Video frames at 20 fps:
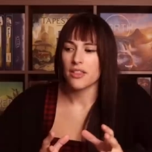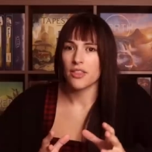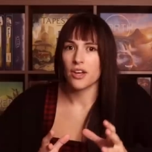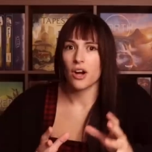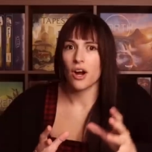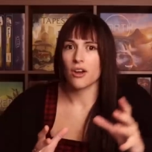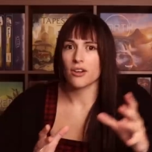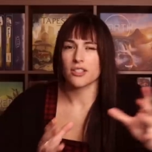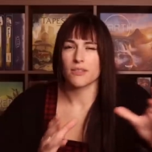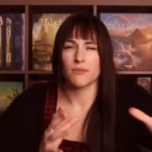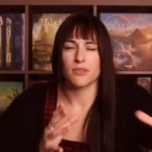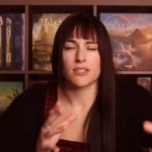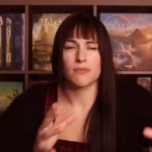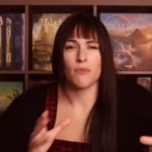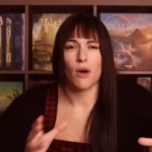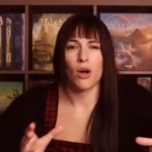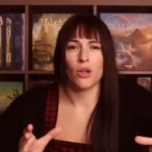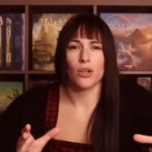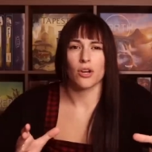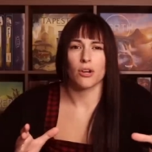there are some
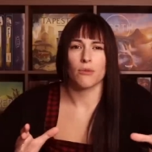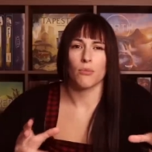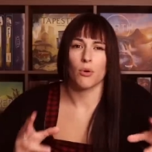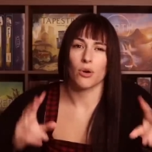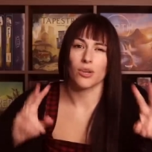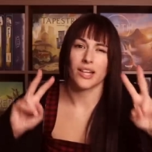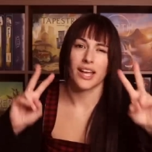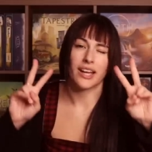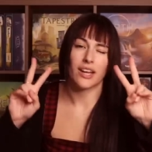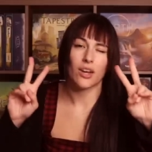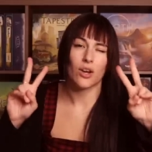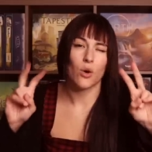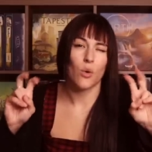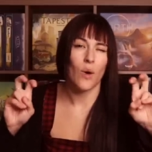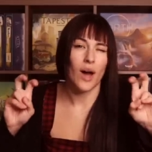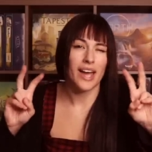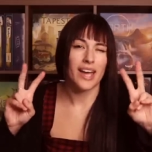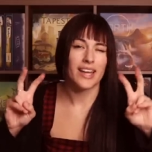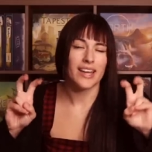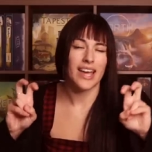smaller, more like
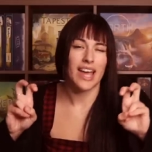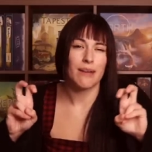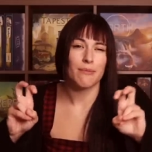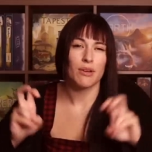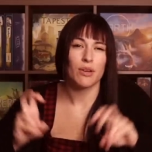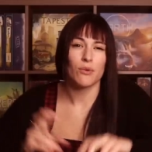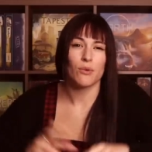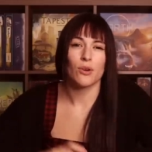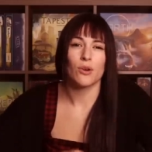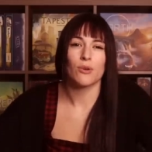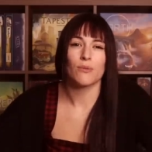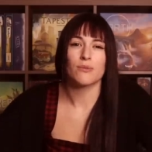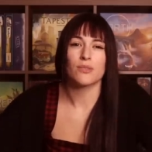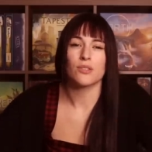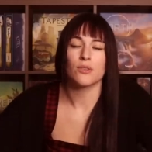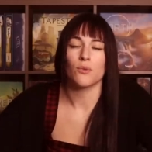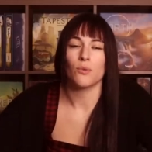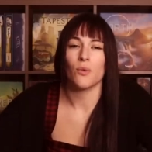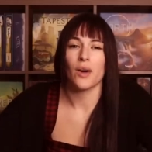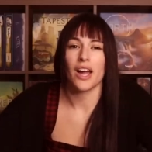quiet gaming rooms
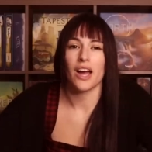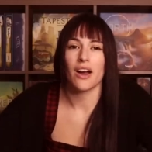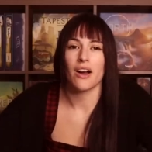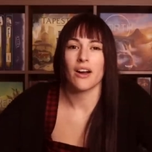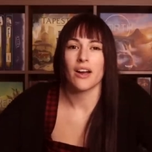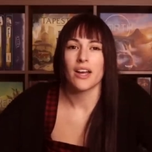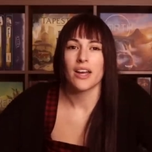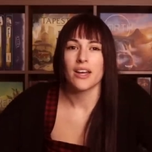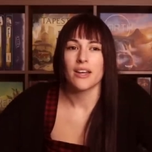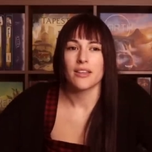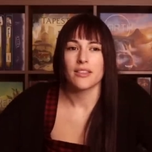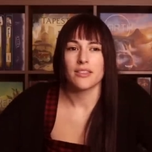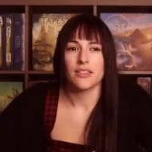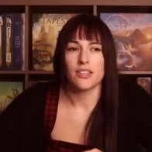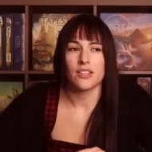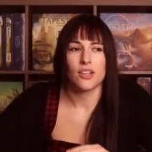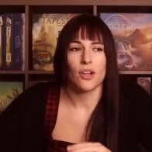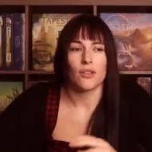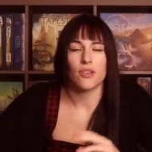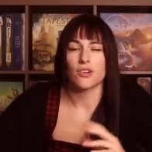where
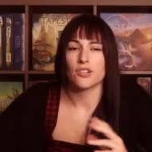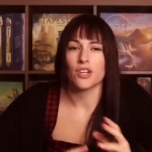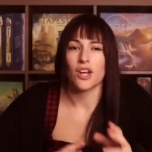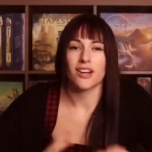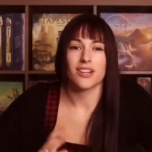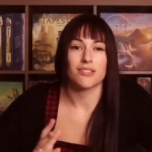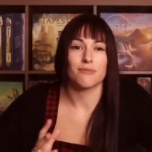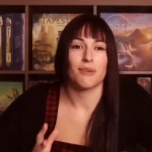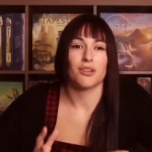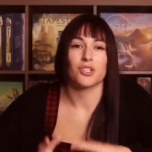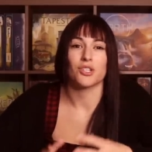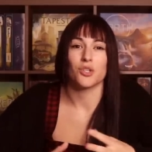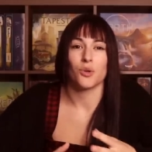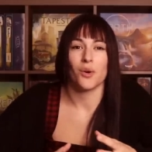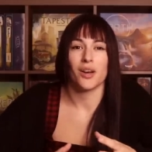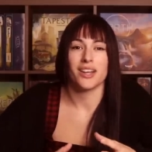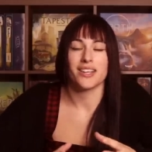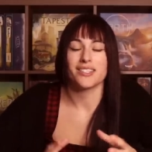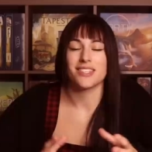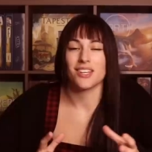you know, there's not as much
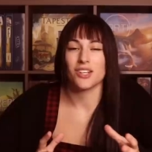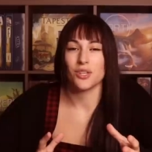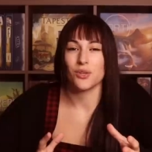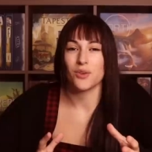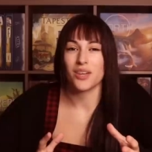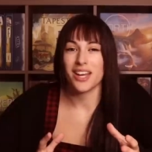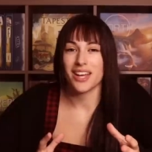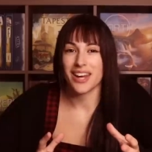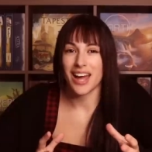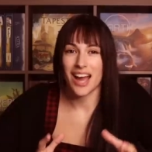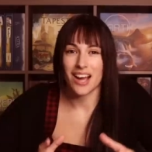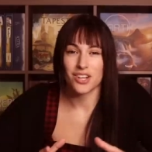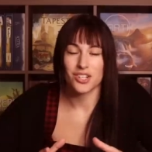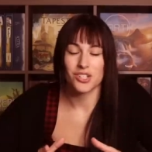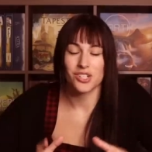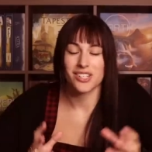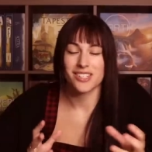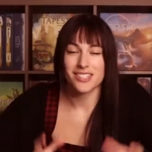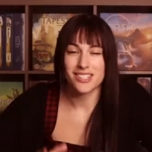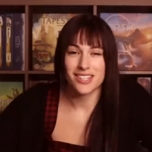noise and you can
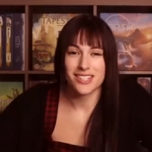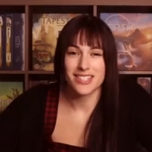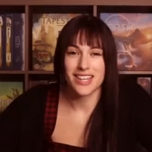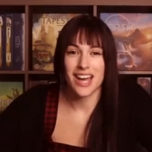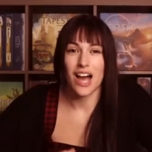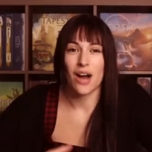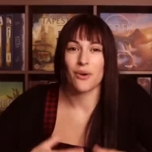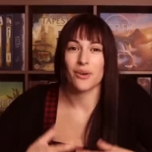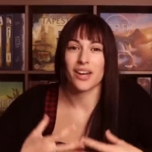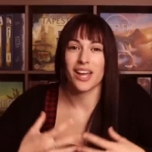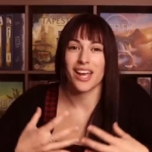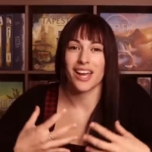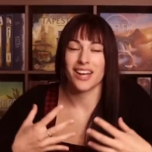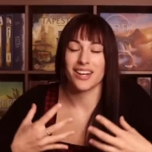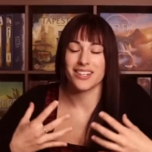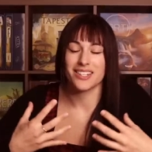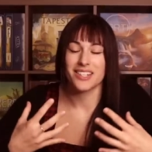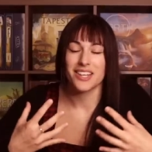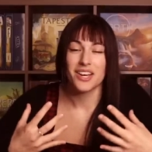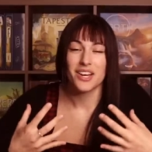actually sit down
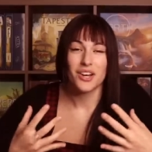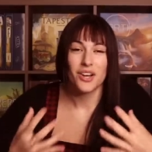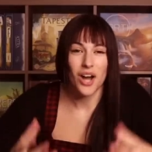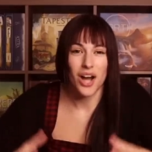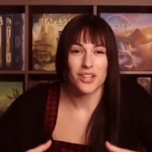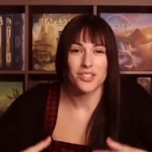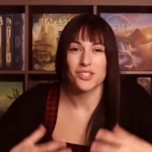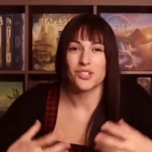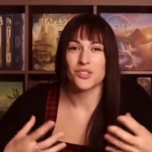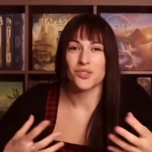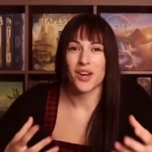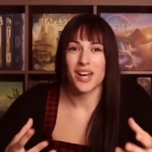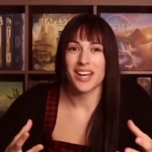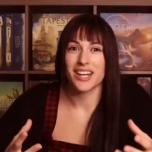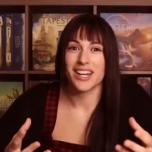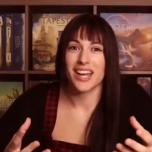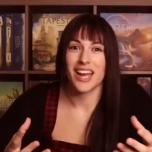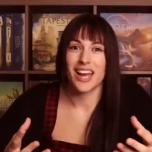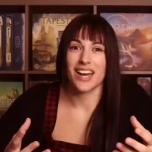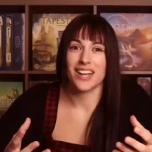and
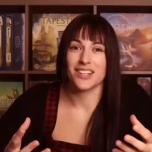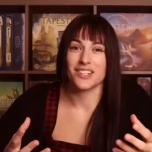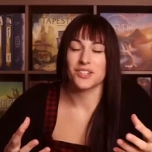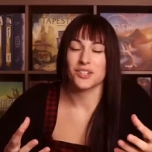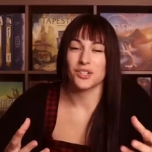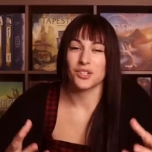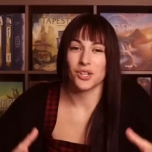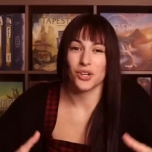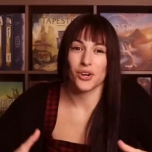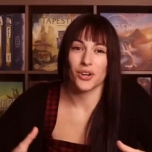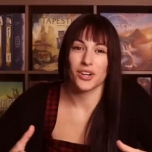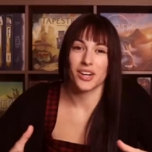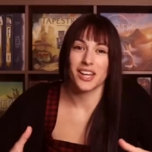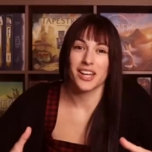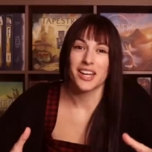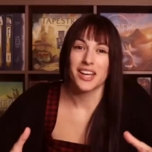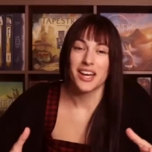concentrate and learn